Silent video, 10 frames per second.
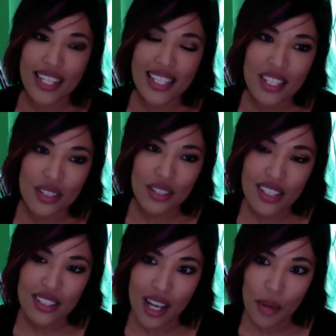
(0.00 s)
there's
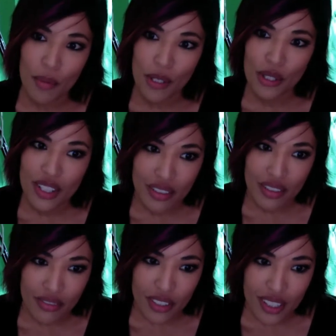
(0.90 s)
still the opportunity
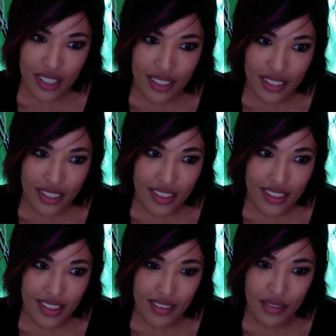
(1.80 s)
for
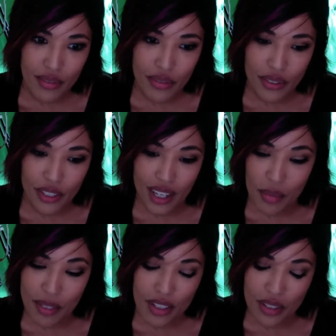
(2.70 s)

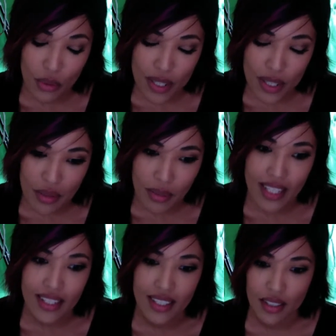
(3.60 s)
there's always going to be, I
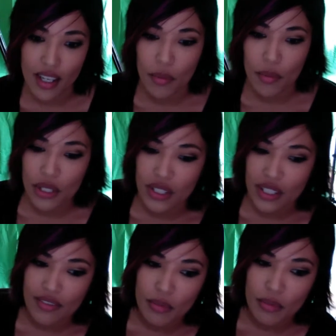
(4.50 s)
think, the opportunity
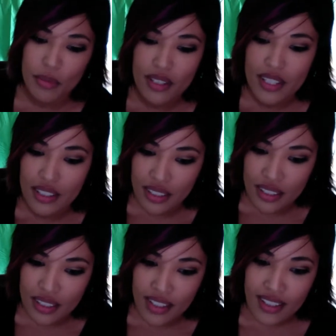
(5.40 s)
for people to
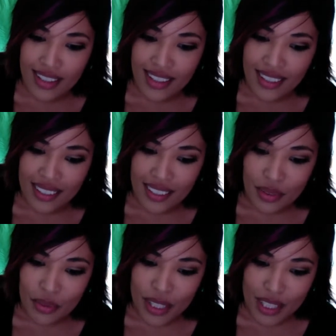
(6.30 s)

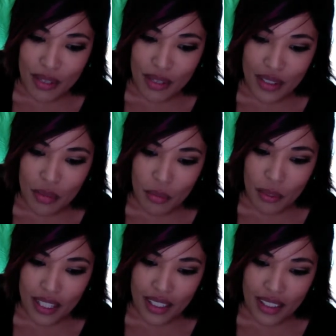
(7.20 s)
really make it
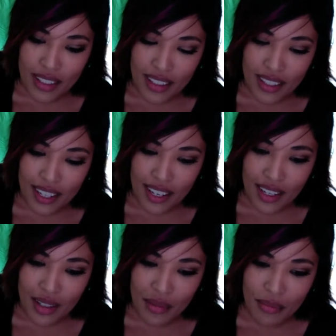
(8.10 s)
big. My